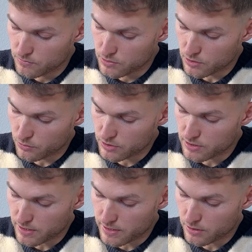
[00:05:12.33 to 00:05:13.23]
So we
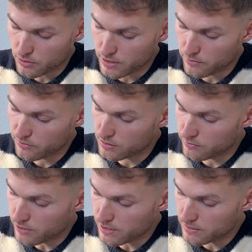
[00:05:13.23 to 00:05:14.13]
say, okay, we
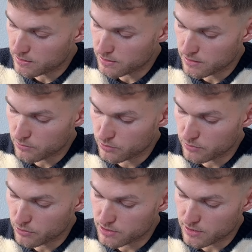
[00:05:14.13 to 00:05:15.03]
divide that,
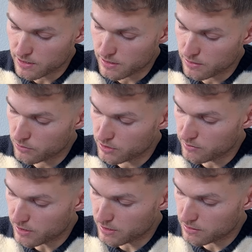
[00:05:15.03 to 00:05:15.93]
we say we
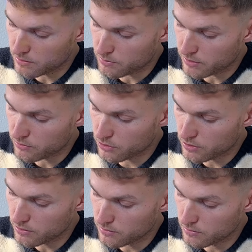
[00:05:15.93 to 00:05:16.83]
divide that by 4